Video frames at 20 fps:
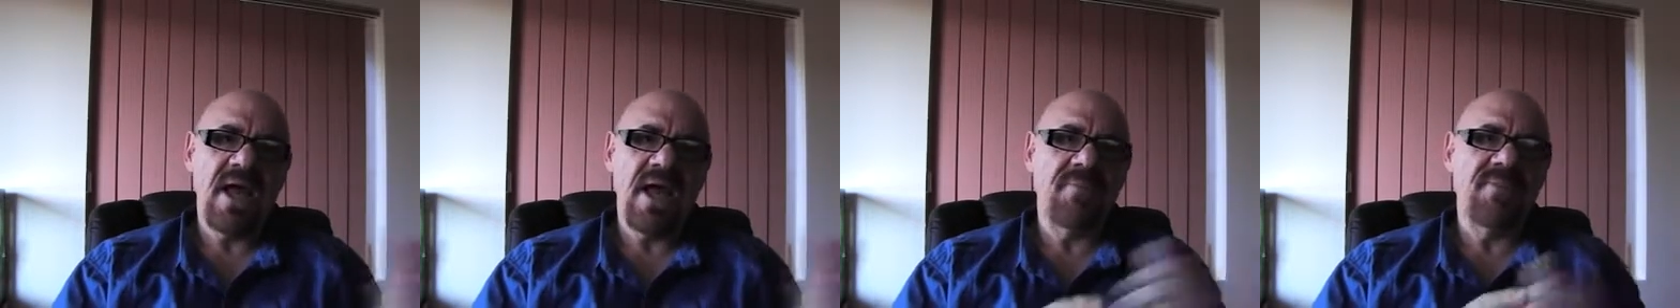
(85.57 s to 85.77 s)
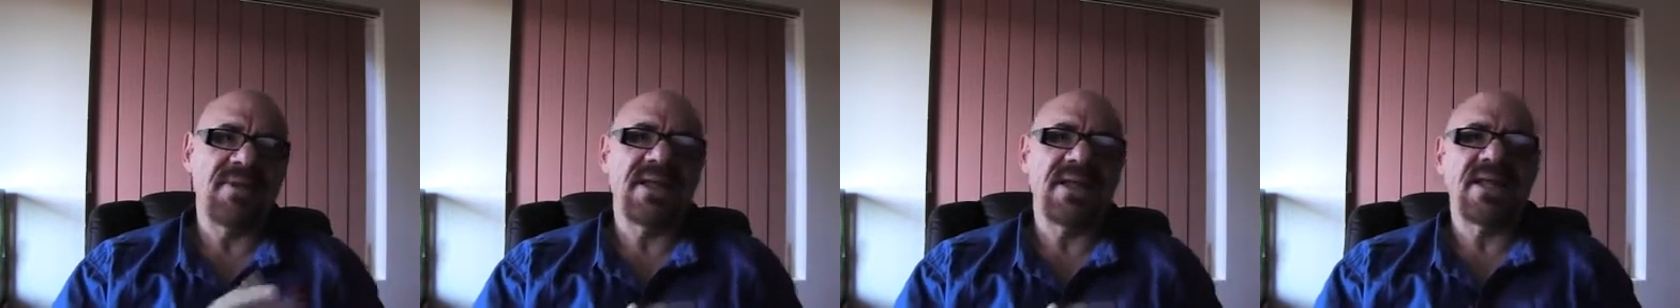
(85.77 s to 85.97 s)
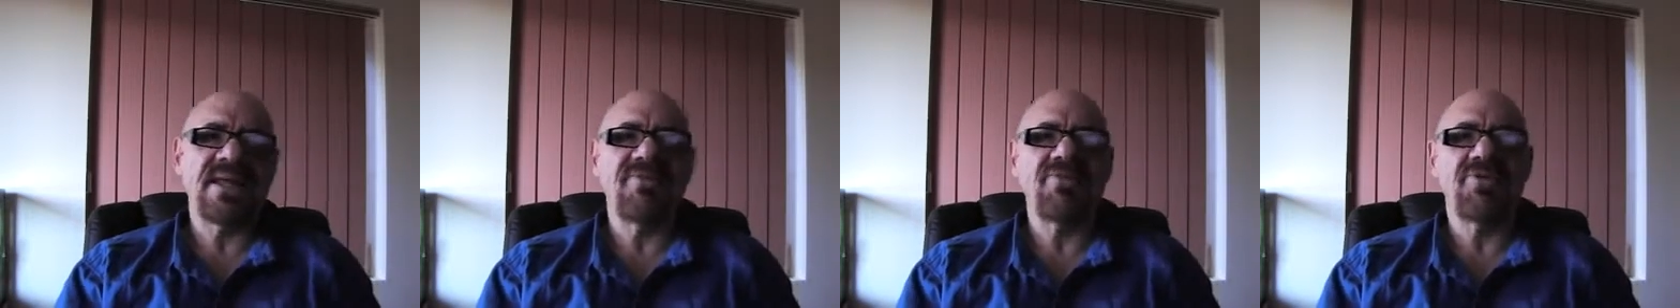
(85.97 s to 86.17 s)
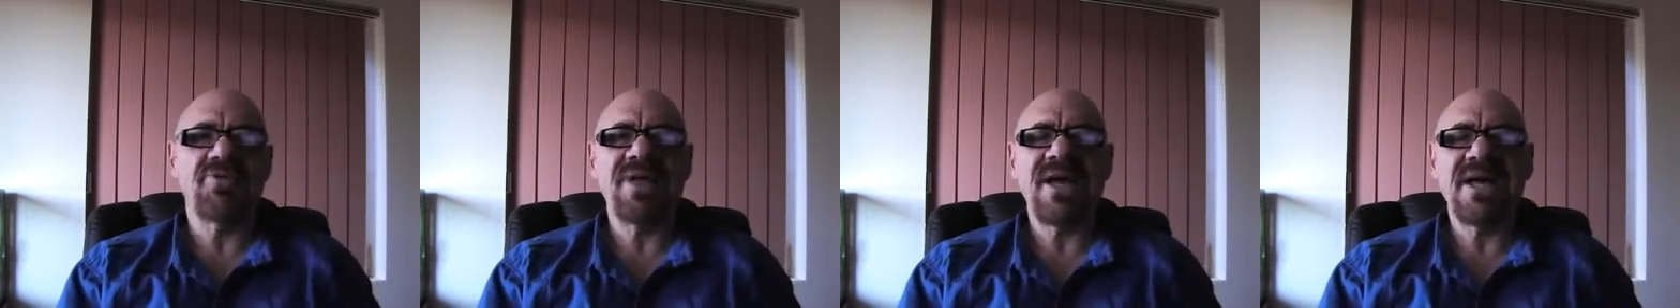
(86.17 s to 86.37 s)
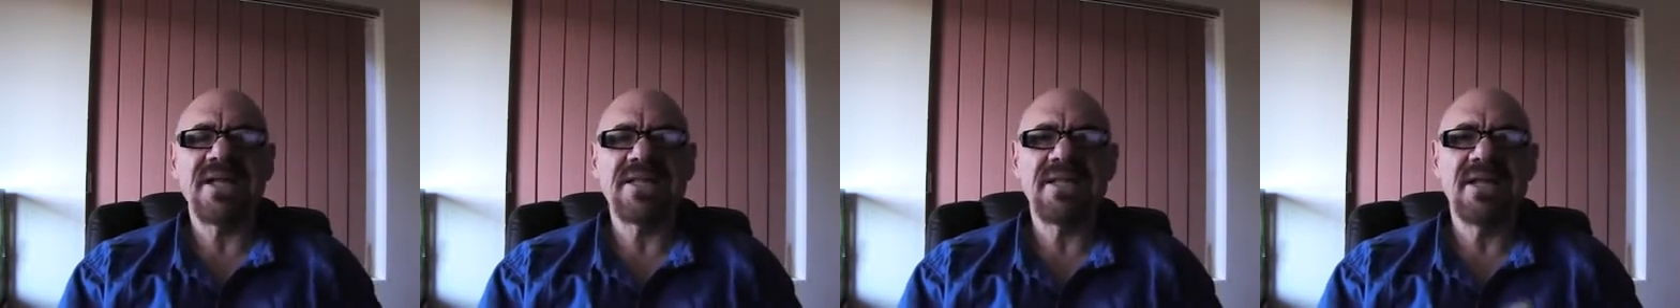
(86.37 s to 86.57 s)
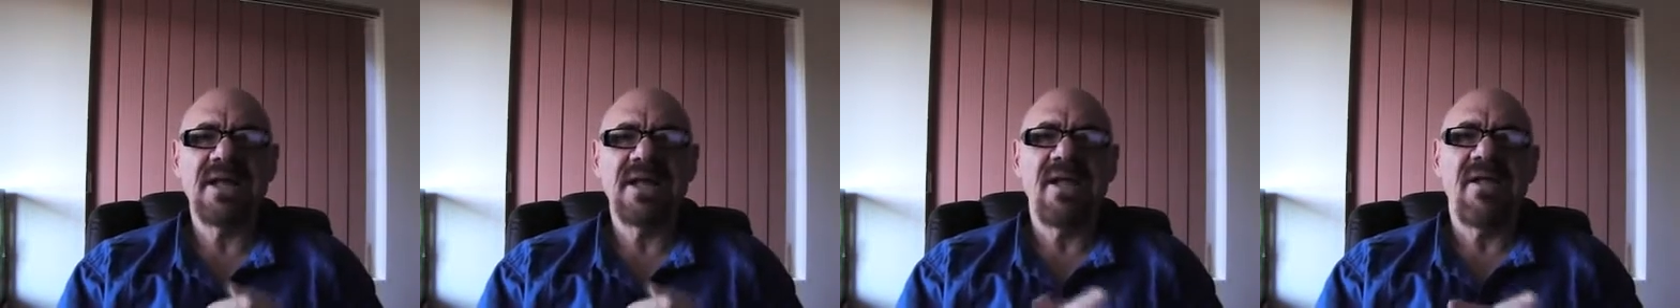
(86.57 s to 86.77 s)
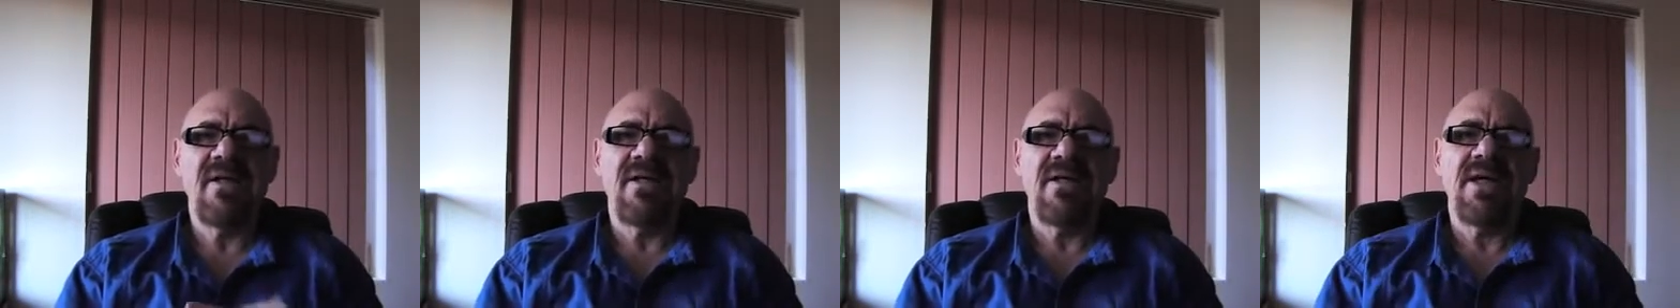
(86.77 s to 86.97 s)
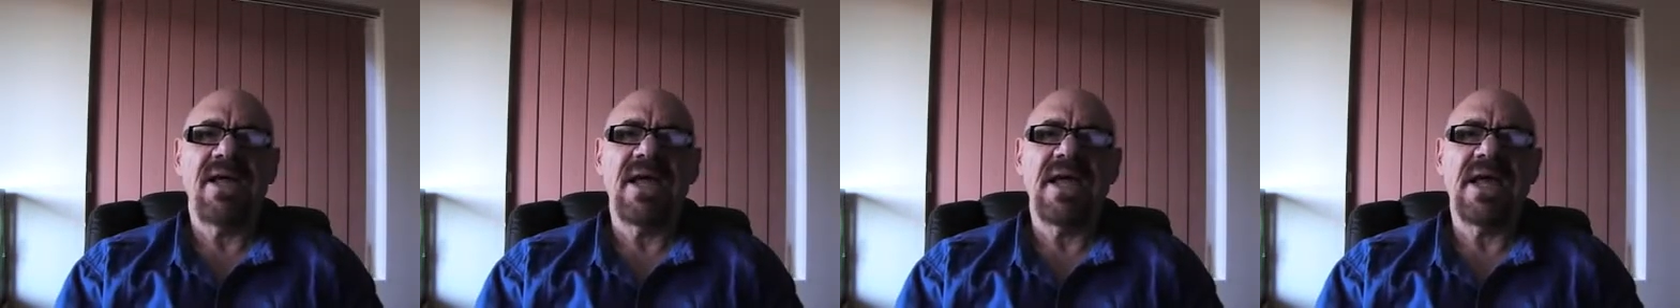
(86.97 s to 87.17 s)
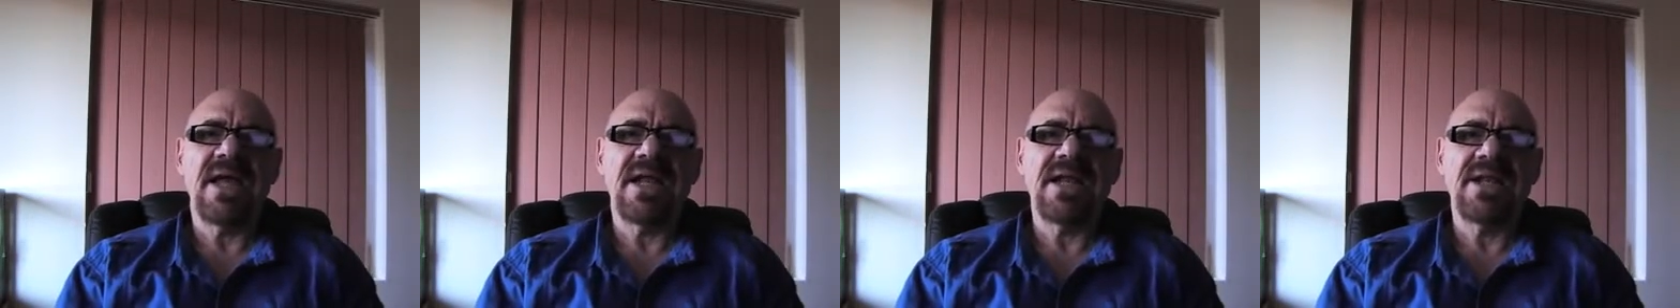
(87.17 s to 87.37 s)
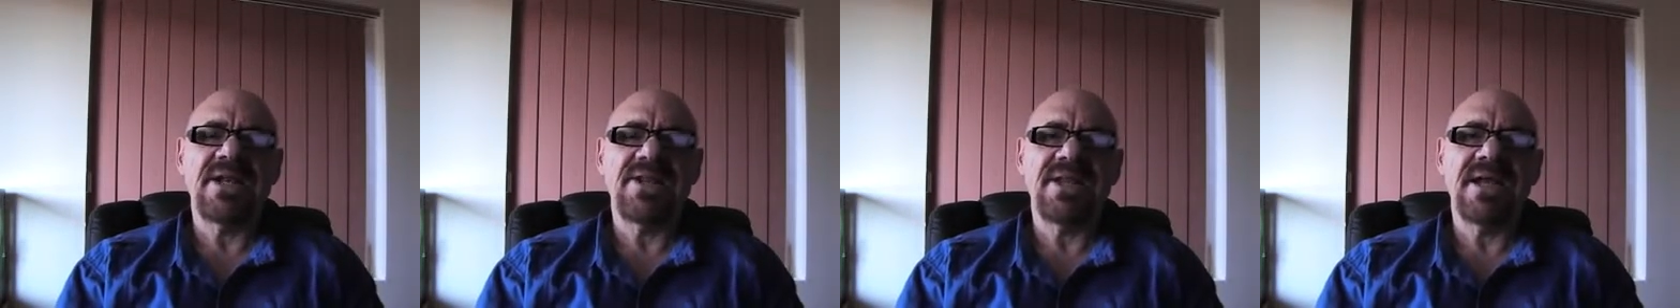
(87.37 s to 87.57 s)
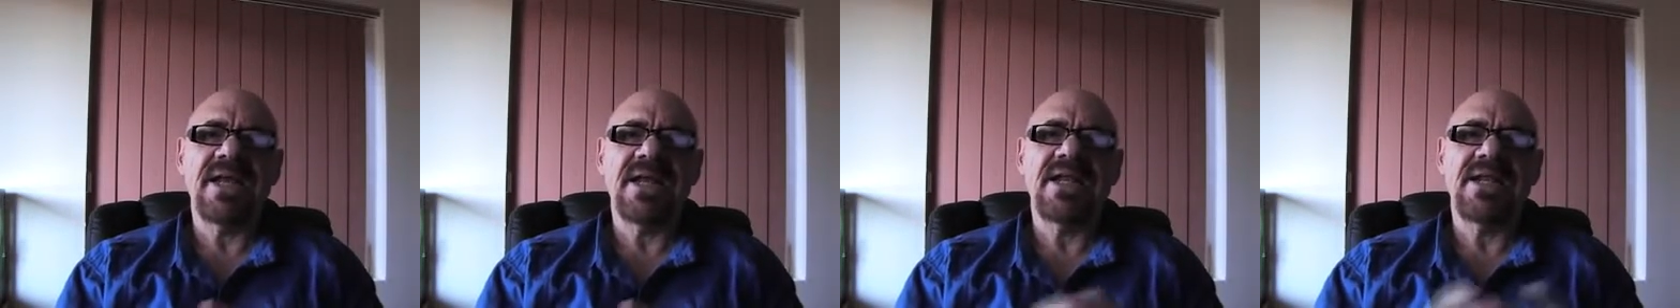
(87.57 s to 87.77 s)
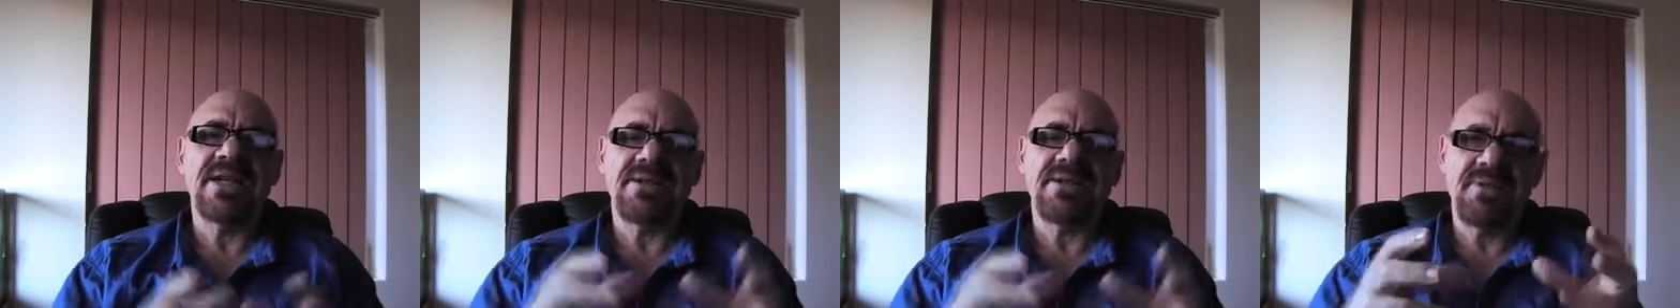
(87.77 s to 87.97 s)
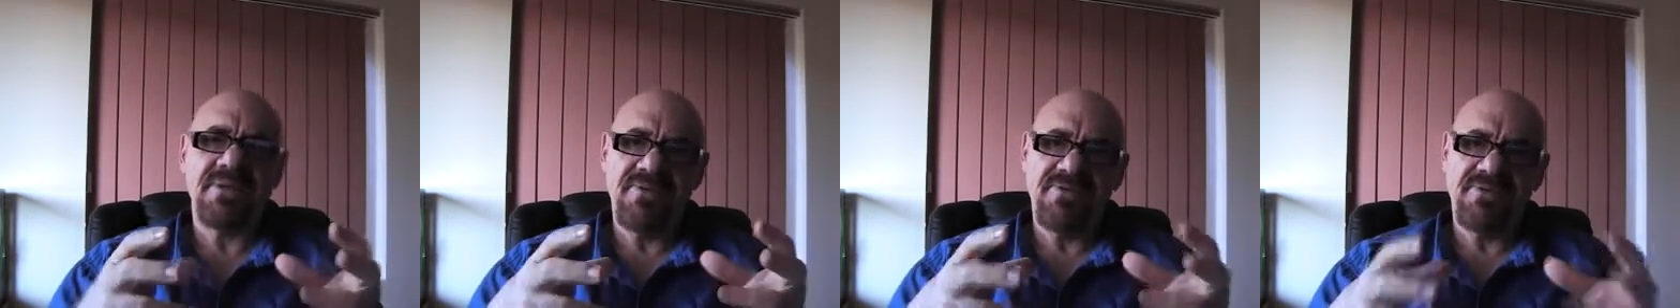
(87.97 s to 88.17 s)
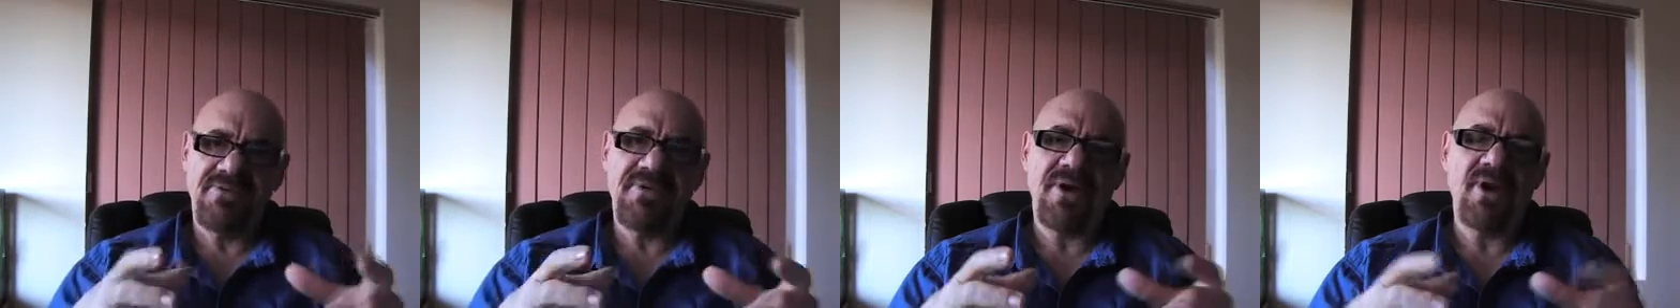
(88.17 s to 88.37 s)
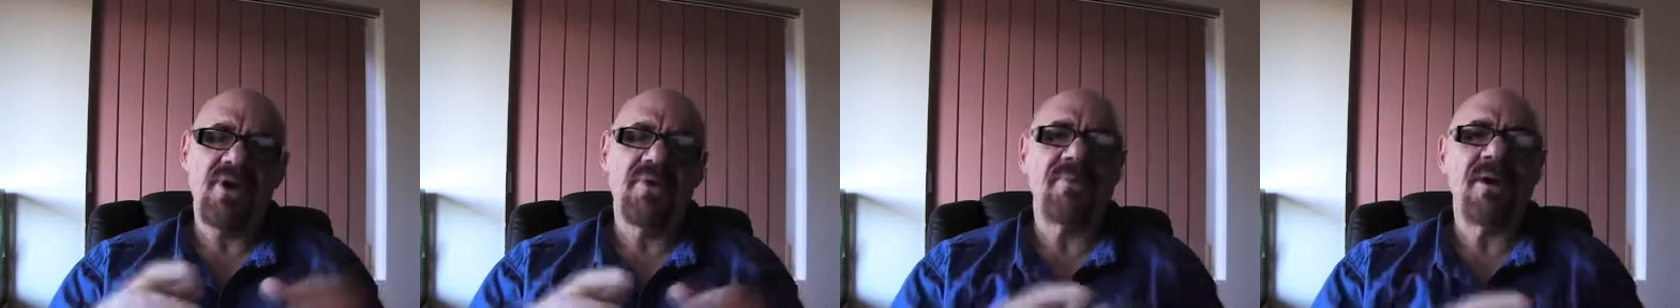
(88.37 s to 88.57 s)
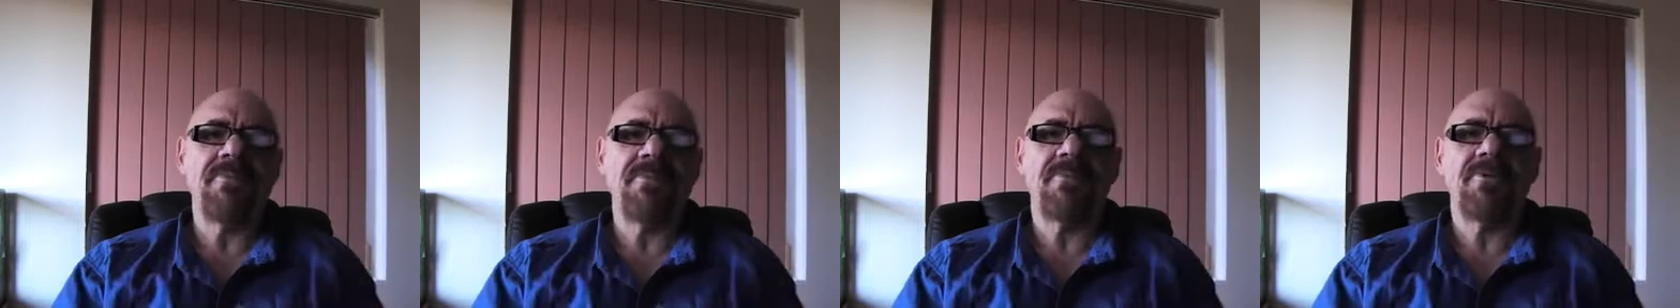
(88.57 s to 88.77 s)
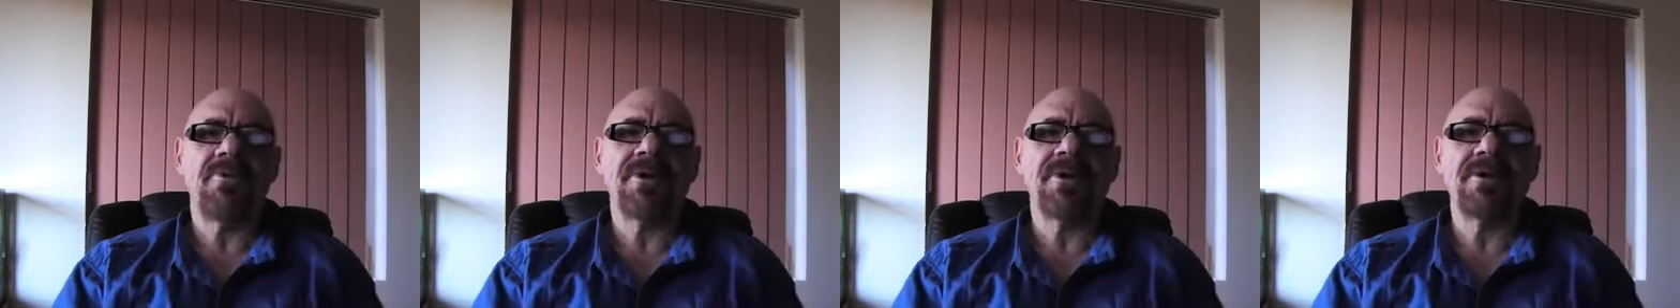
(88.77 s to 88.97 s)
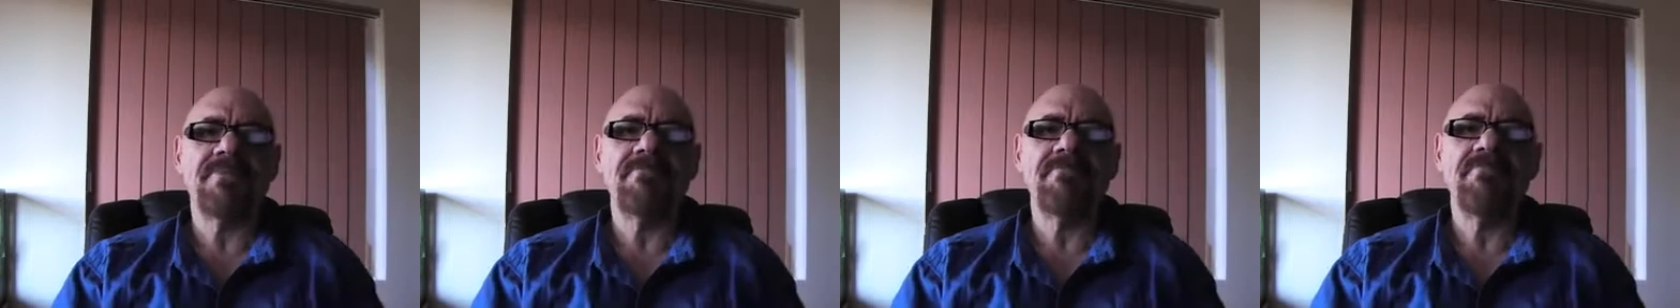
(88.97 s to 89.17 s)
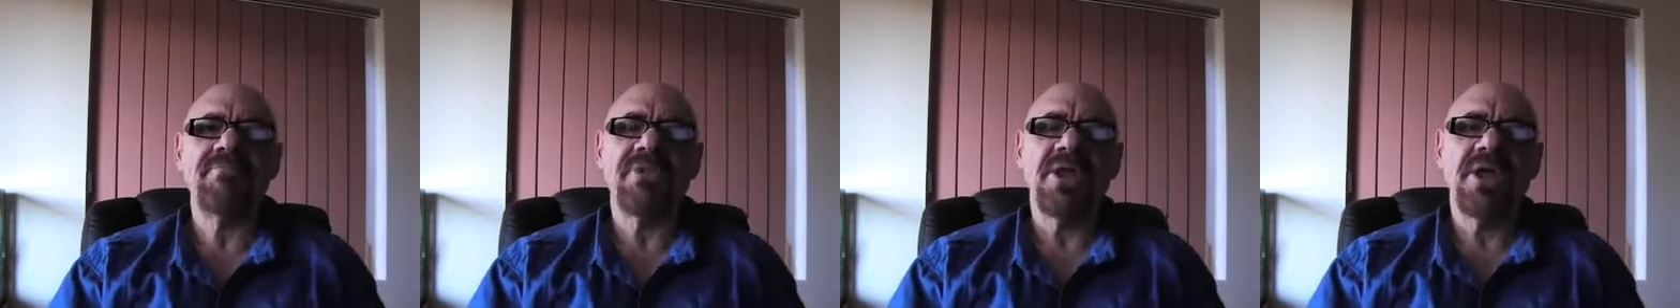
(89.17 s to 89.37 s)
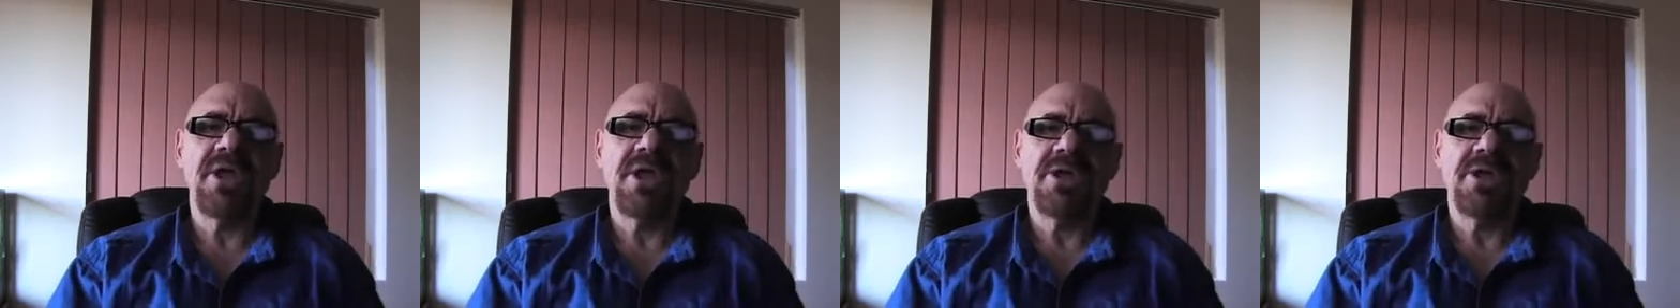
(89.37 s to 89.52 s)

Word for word: I'm going to give you that and then if you follow my program